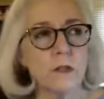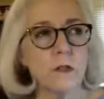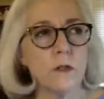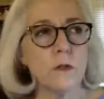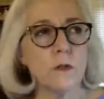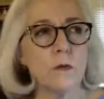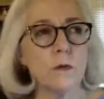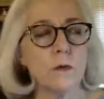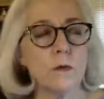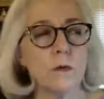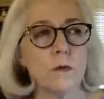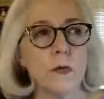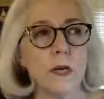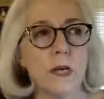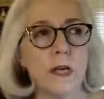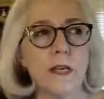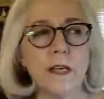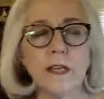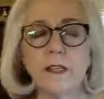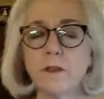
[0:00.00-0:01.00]

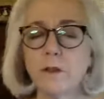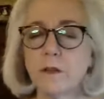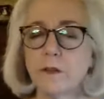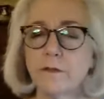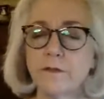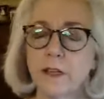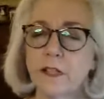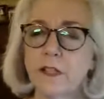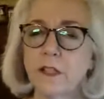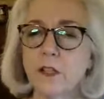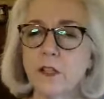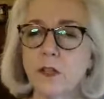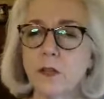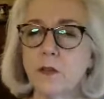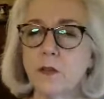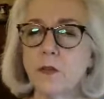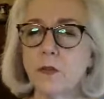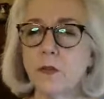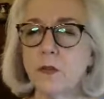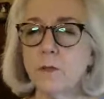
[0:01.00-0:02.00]
Is there a friend in
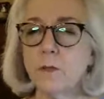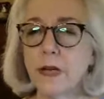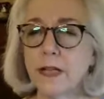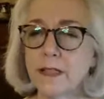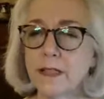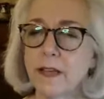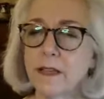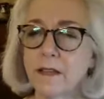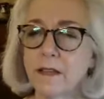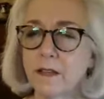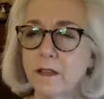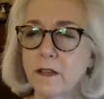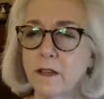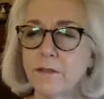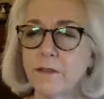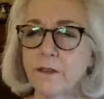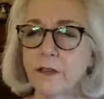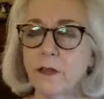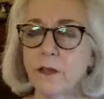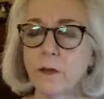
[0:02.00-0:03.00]
church who might take this
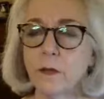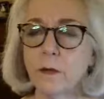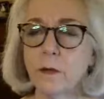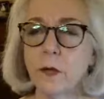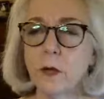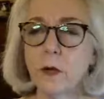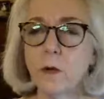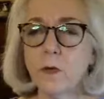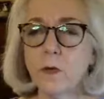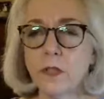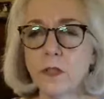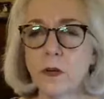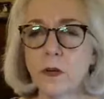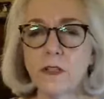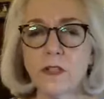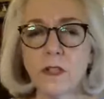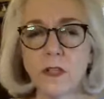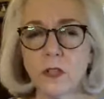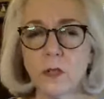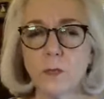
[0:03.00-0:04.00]
on for you? We
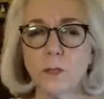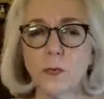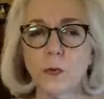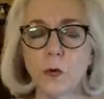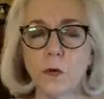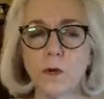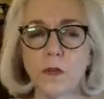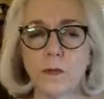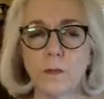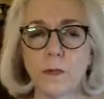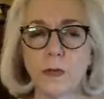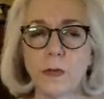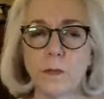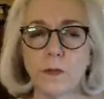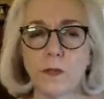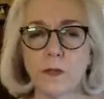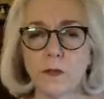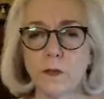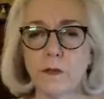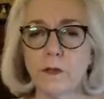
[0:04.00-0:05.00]
start to explore who the
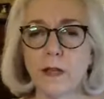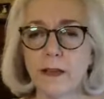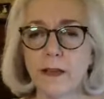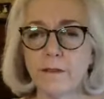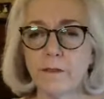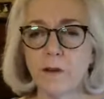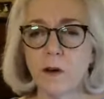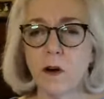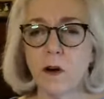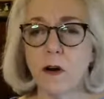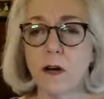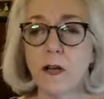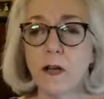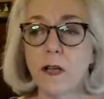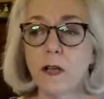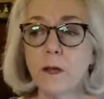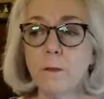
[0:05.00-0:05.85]
people in your life are.